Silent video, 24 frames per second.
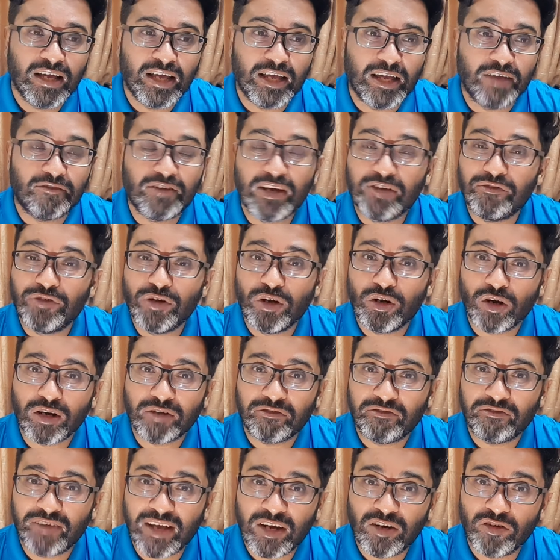even if you're not a
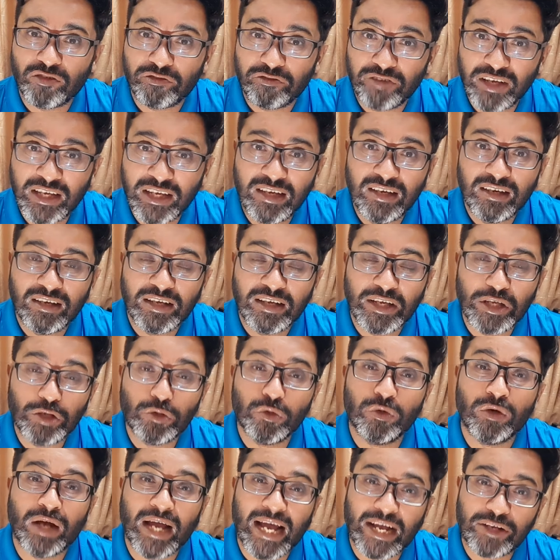fan of fig
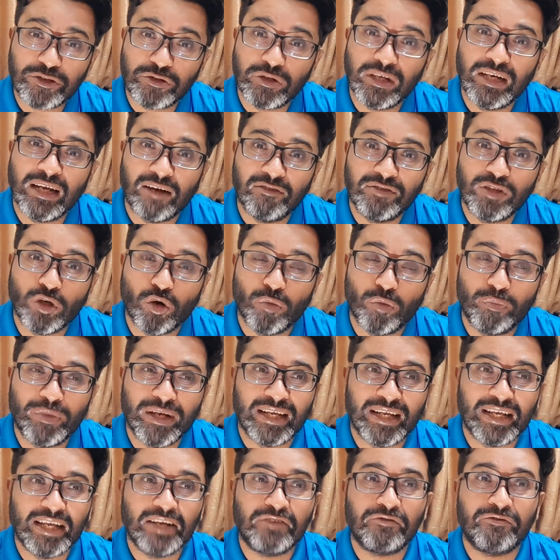you actually love the
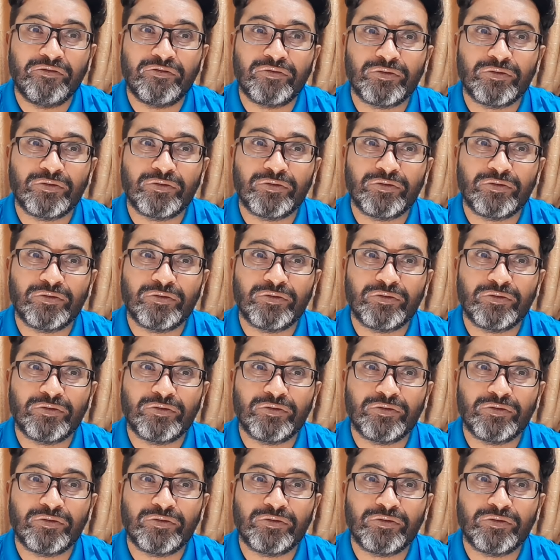opening it